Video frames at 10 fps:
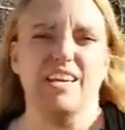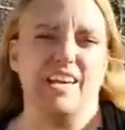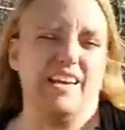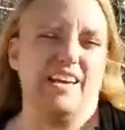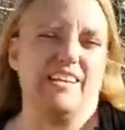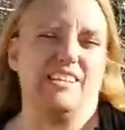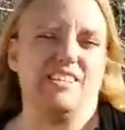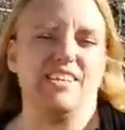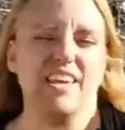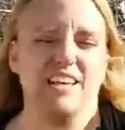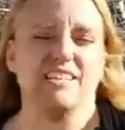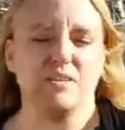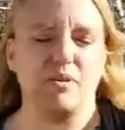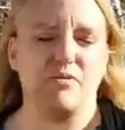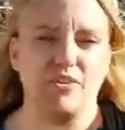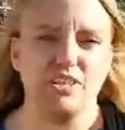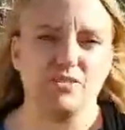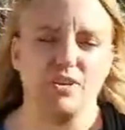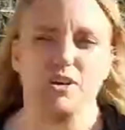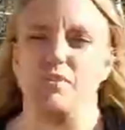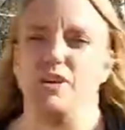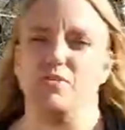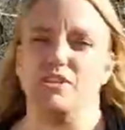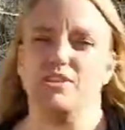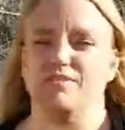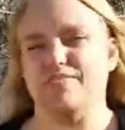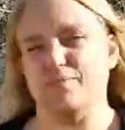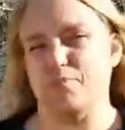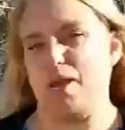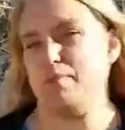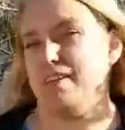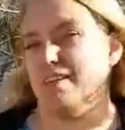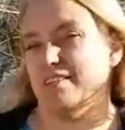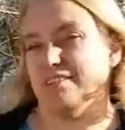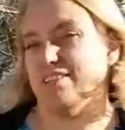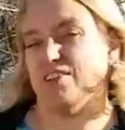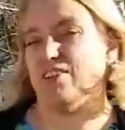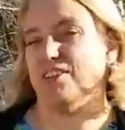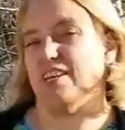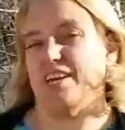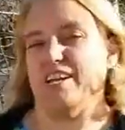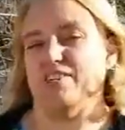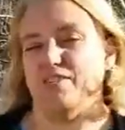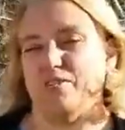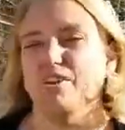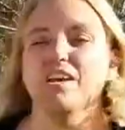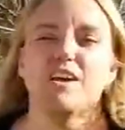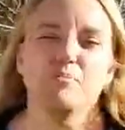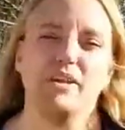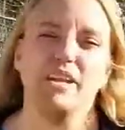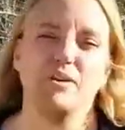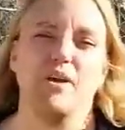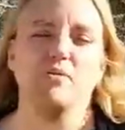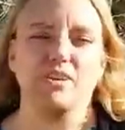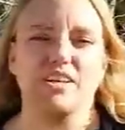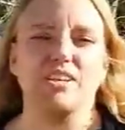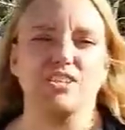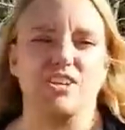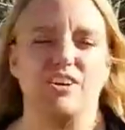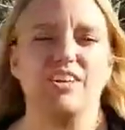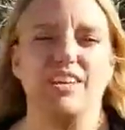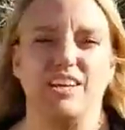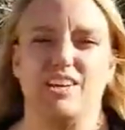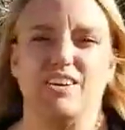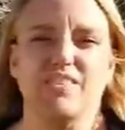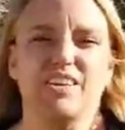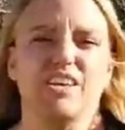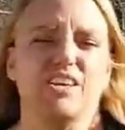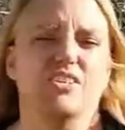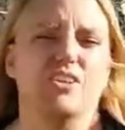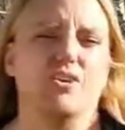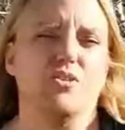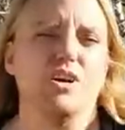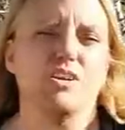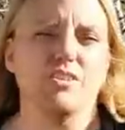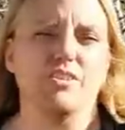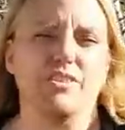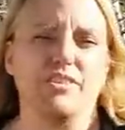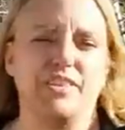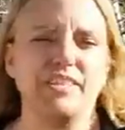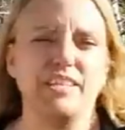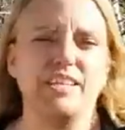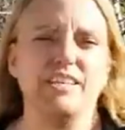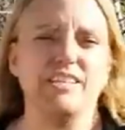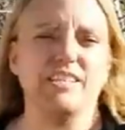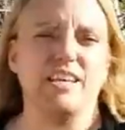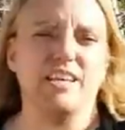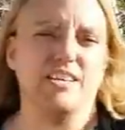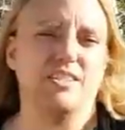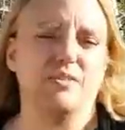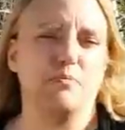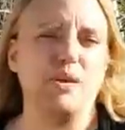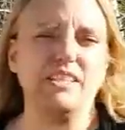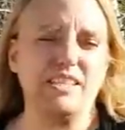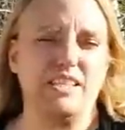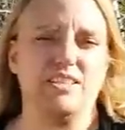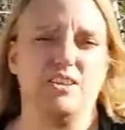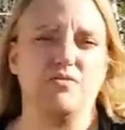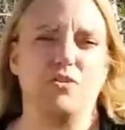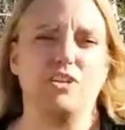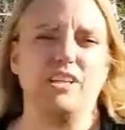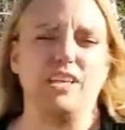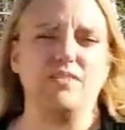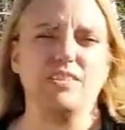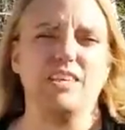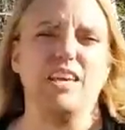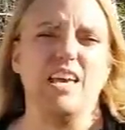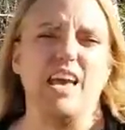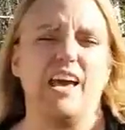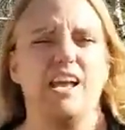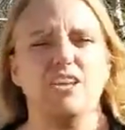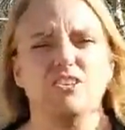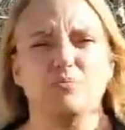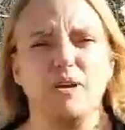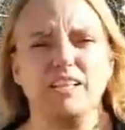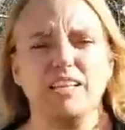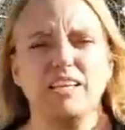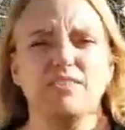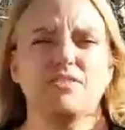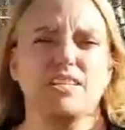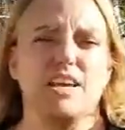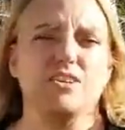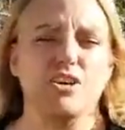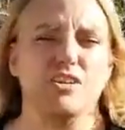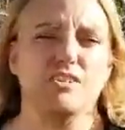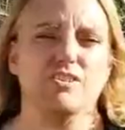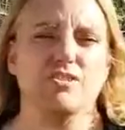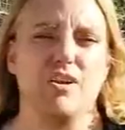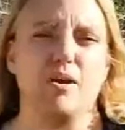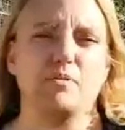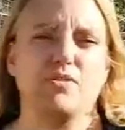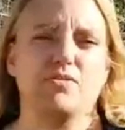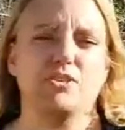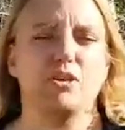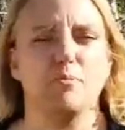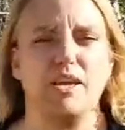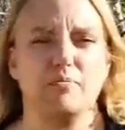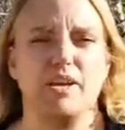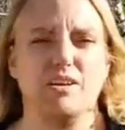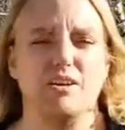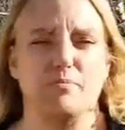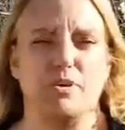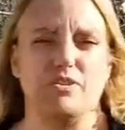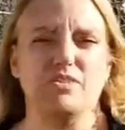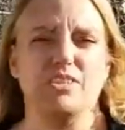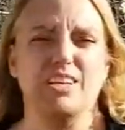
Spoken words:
And you can't see my face very well, which maybe is a good thing, I don't know. But anyway, we're gonna start here. So this is mid-season for leaves, and I use my leaves and garden scraps to make my compost.